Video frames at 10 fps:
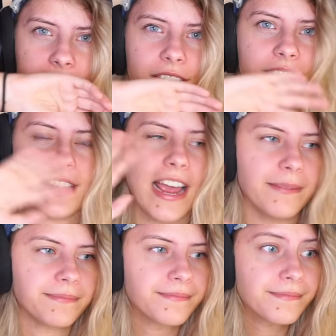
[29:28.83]
was gonna say,
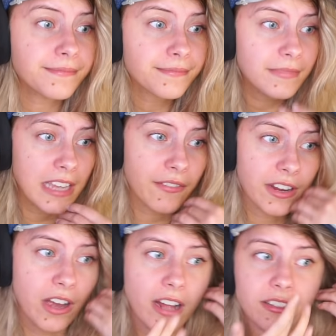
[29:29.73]
you ever
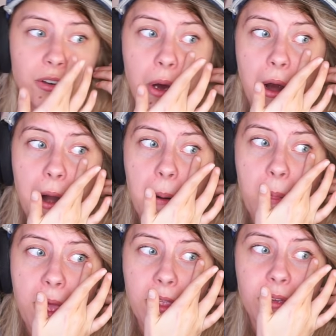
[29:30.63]
yawn so hard
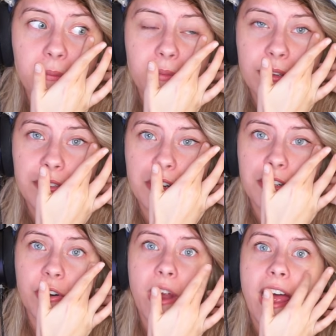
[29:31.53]
that you, you start to
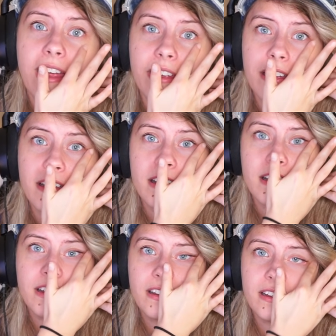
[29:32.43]
cry?
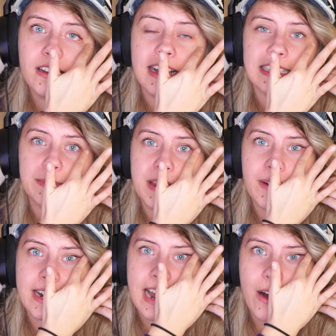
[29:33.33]
That's me
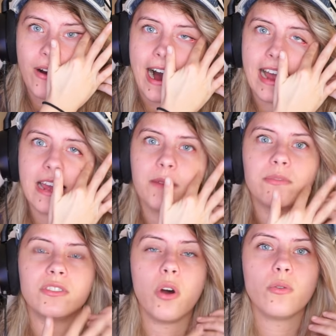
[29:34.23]
right now. I am
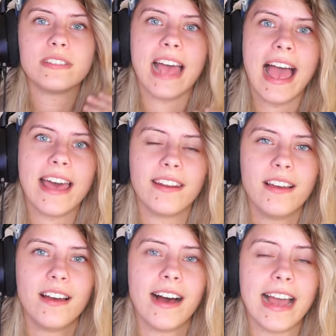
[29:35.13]
so sad.
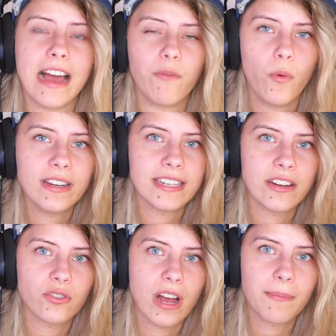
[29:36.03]
I have one
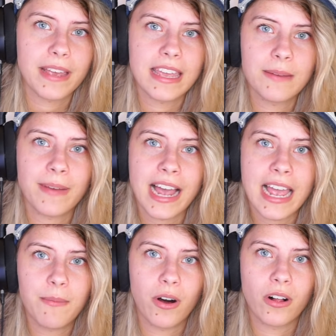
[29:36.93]
teardrop in my
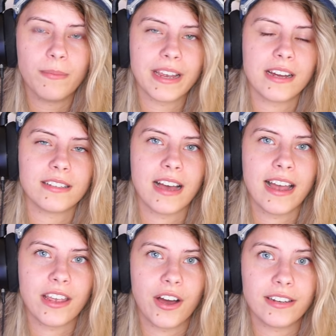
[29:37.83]
eyeball because I
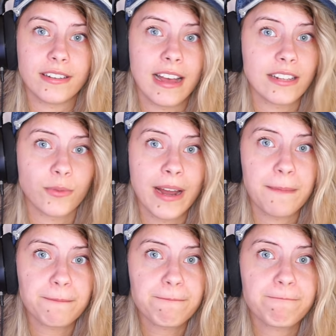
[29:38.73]
yawned. That's right.
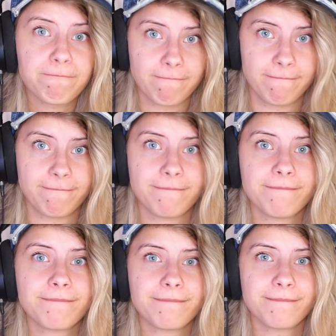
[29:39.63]
Mm hmm.
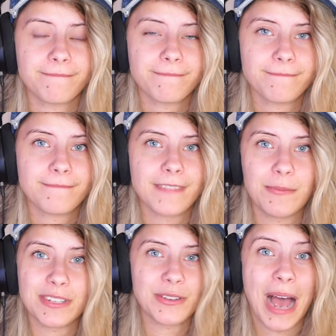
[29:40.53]
I'm
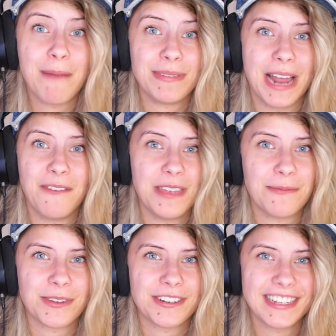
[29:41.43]
just so happy to have the
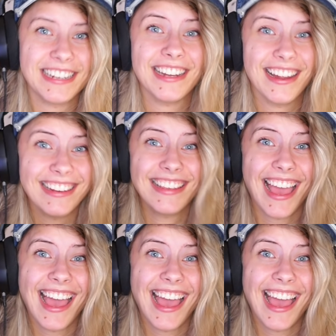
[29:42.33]
M13 done.